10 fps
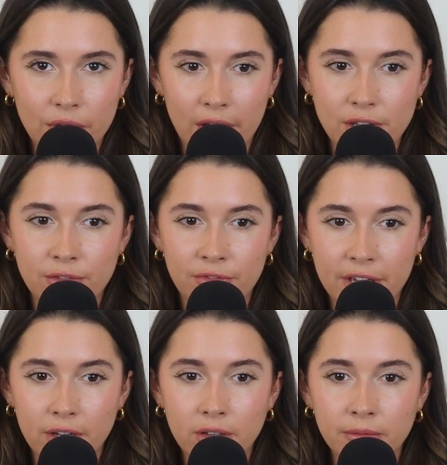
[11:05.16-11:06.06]
with how you
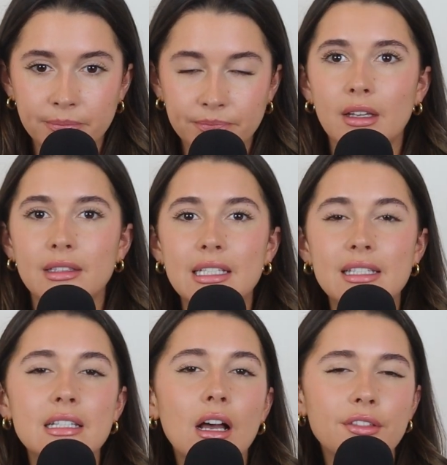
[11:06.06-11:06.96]
feel,
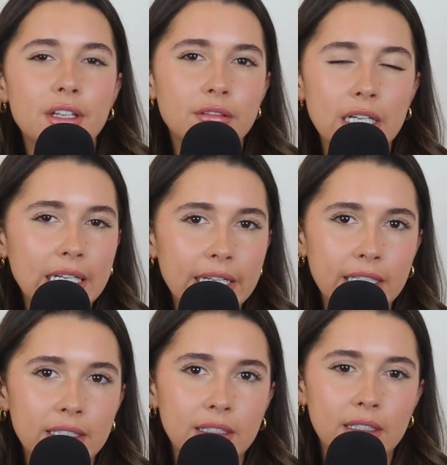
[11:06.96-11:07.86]
there's nothing
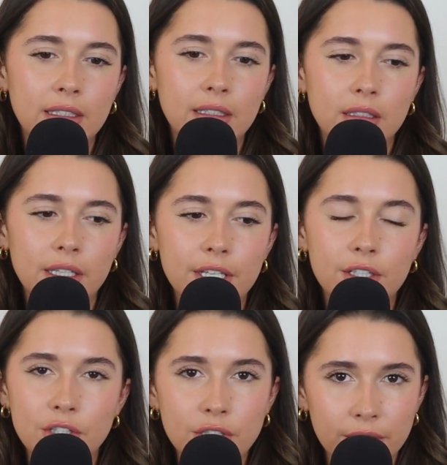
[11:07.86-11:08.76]
really he
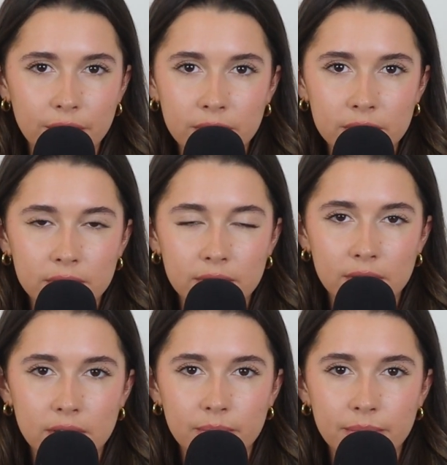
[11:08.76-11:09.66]
can do
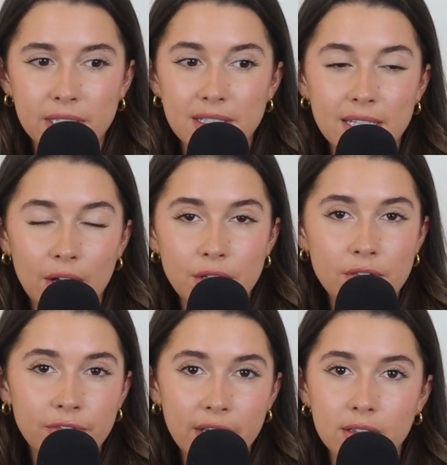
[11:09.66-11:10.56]
because it's how you
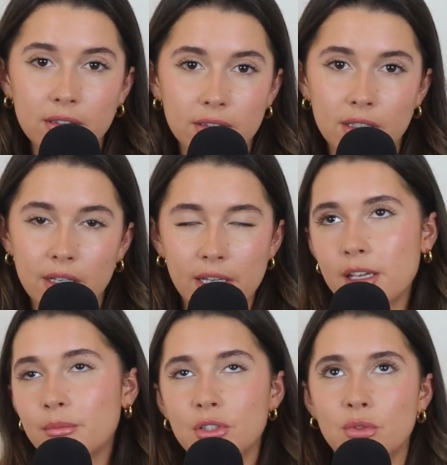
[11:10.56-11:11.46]
feel. He
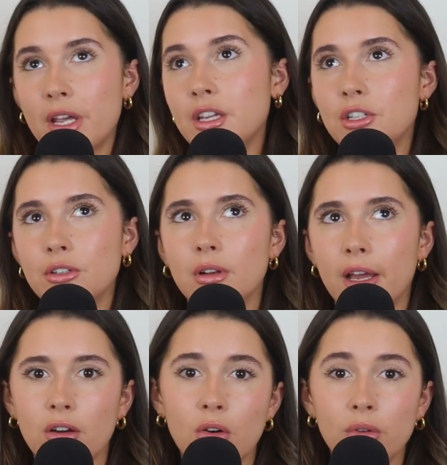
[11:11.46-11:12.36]
can persuade you
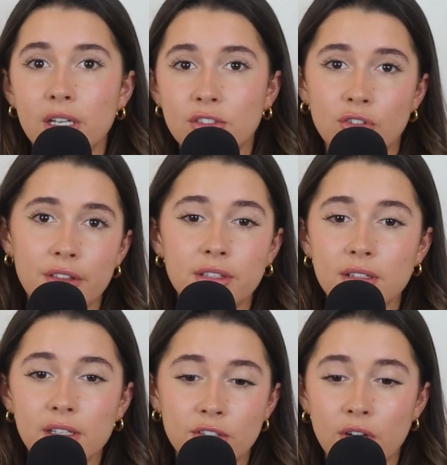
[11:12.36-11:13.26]
like, oh, let's try this
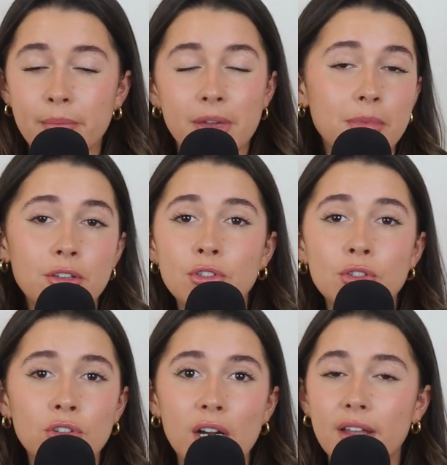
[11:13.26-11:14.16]
and let's try it. Maybe you do
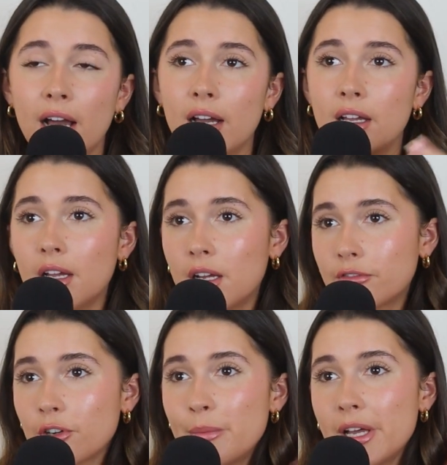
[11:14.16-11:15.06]
try that
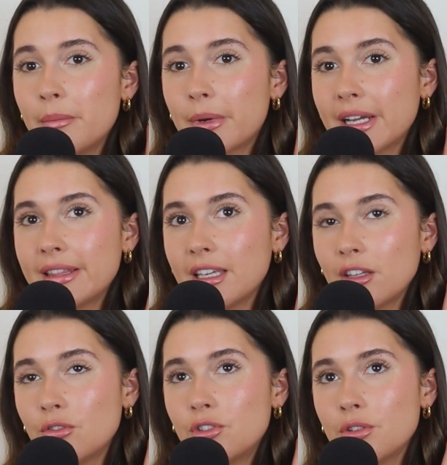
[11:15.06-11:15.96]
for a bit, but I think
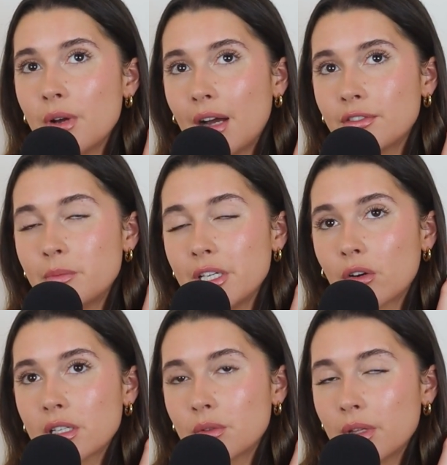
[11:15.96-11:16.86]
you do have to be
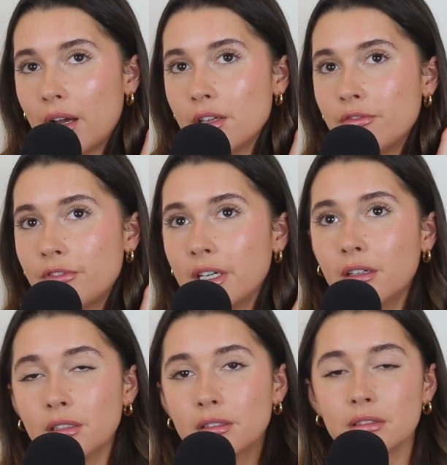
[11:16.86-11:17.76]
honest with how you
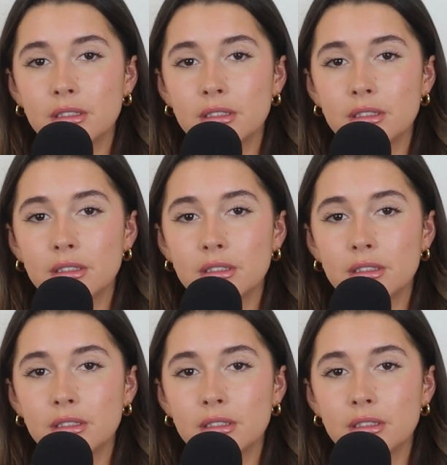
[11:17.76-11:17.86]
feel.